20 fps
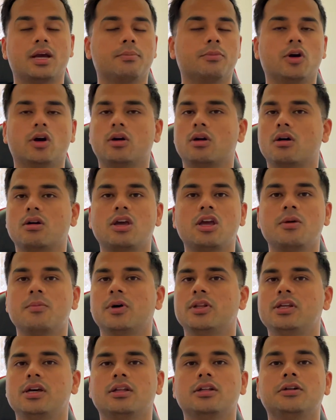I'm not talking
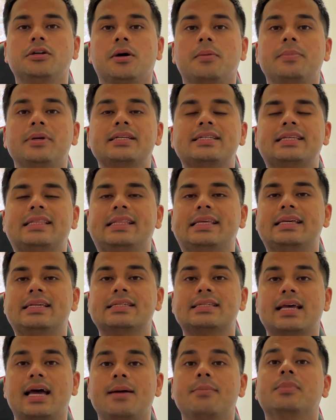about the other topics in the
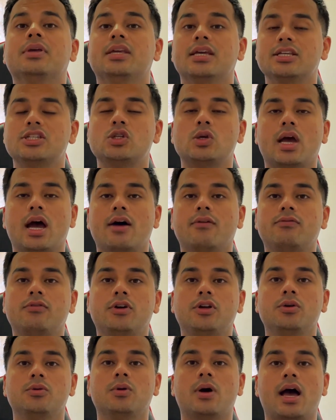exam. Yes, you have
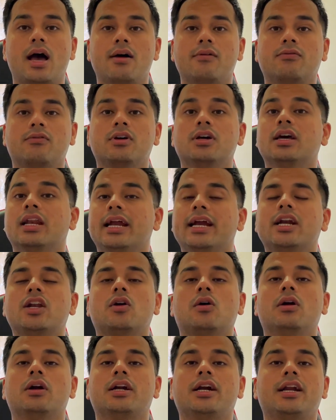to have great
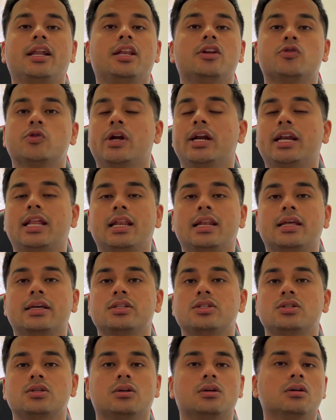content in retail
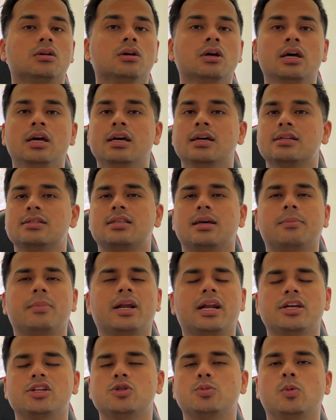lecture,
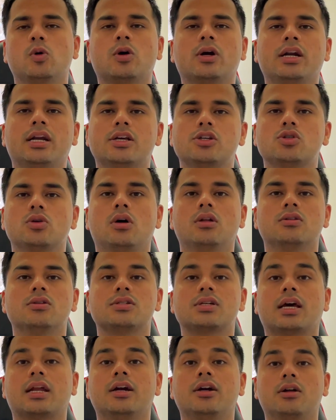summarize spoken text, all
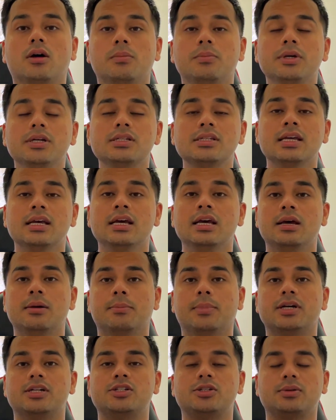those kind of topics.
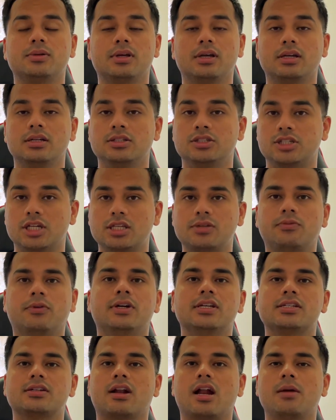But just for
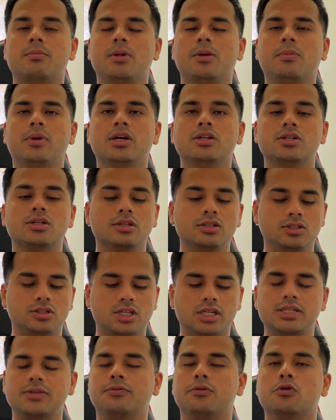describe image,
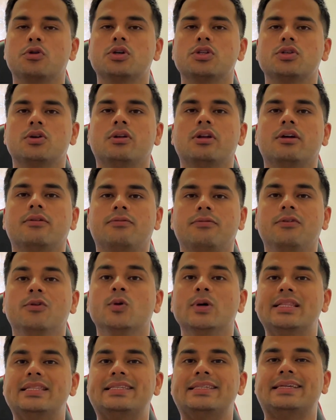just focus on your
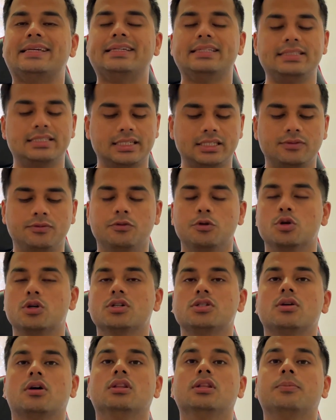fluency, just
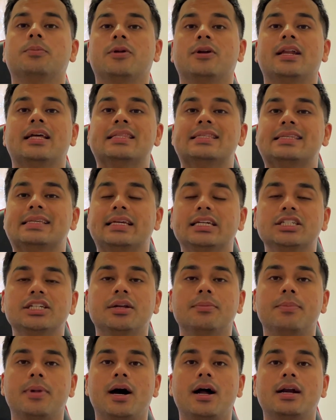focus on the
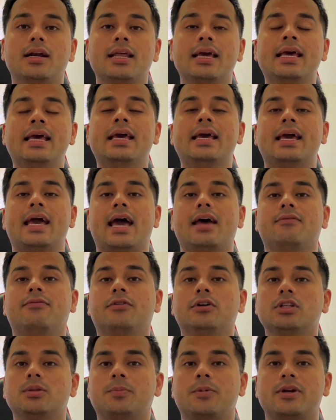pronunciation part. And
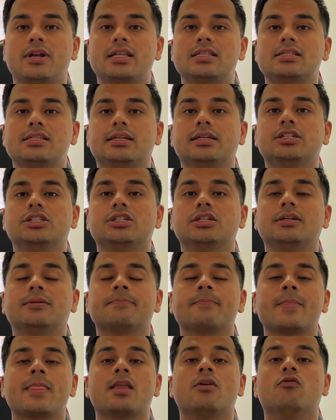for the
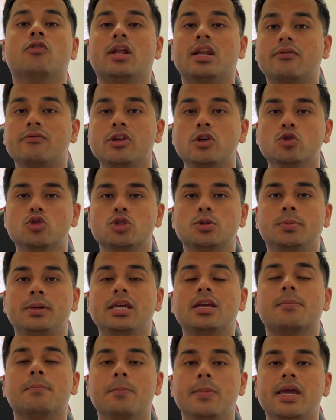pronunciation, whenever you
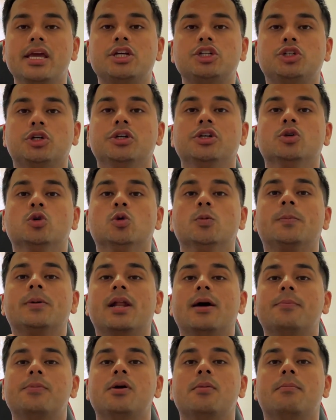speak, make sure you open
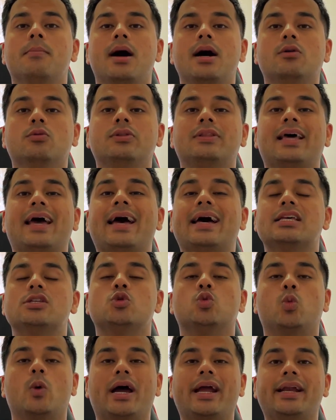up your mouth
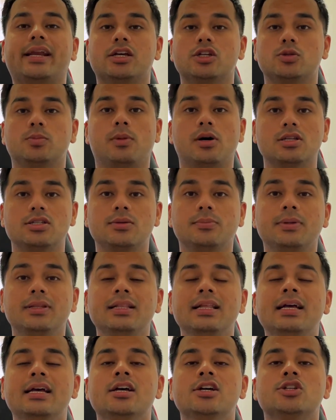as wide as
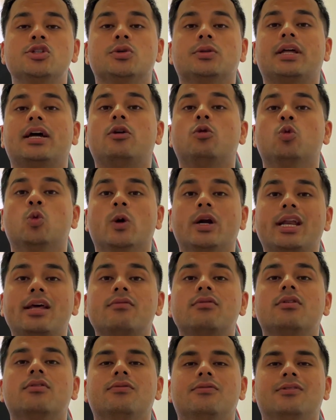possible so that
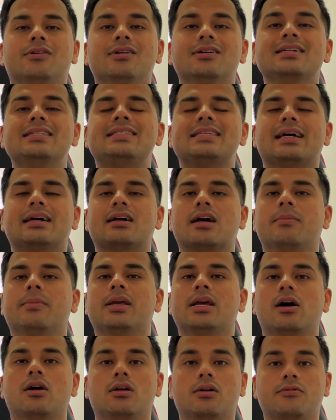whatever words are
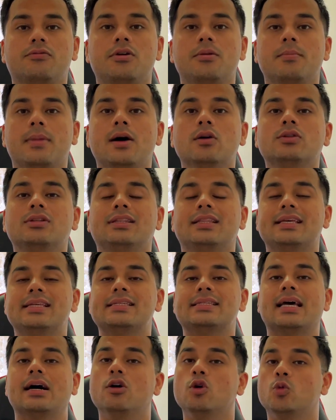coming out of your mouth, they
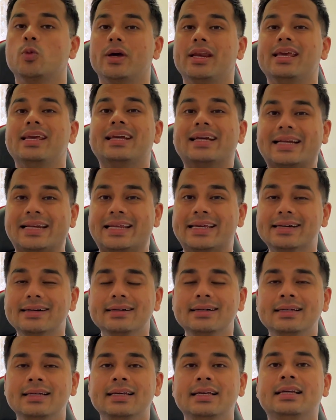sound very
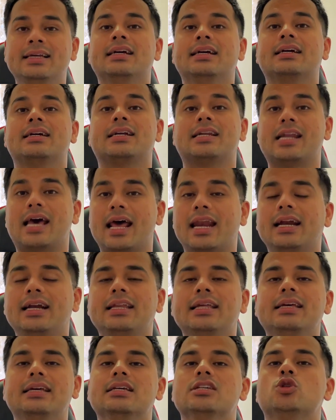clear.
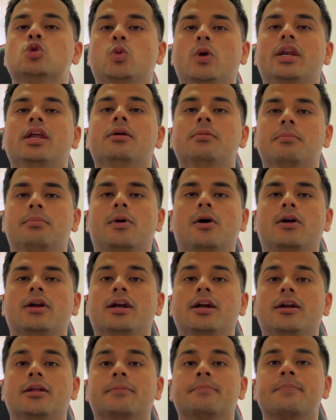Clarity is very
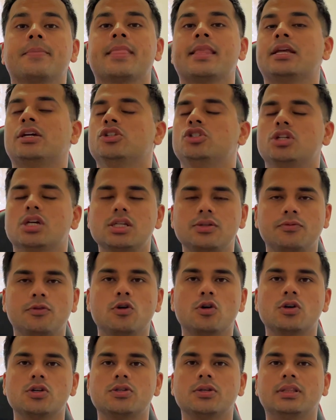important. Just
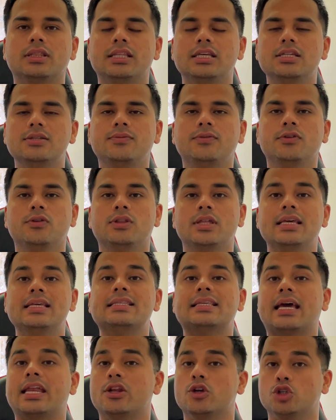focus on these few
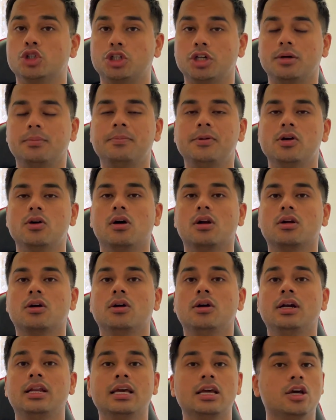things and you should be all
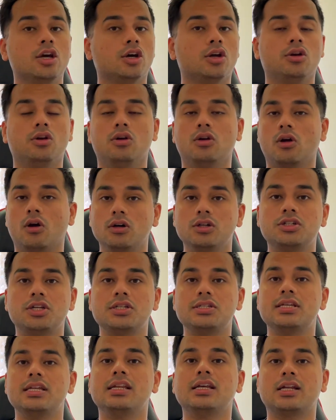good, not
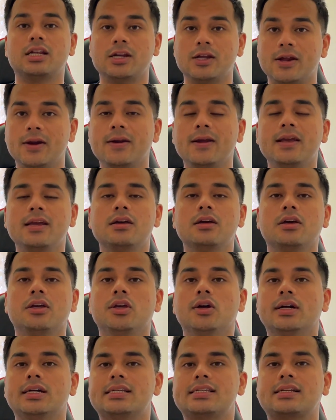just in clearing
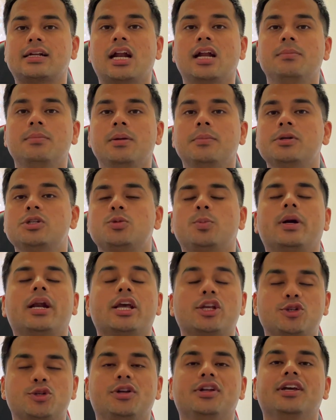your describe image, but
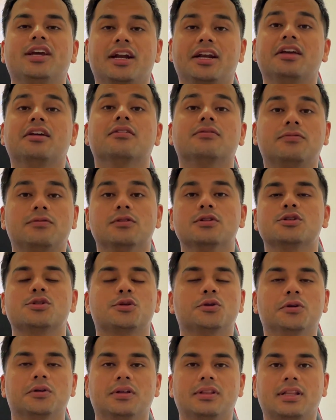actually getting a full
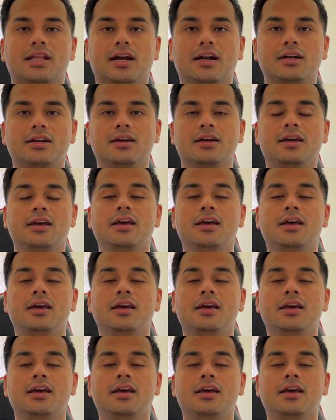score in that.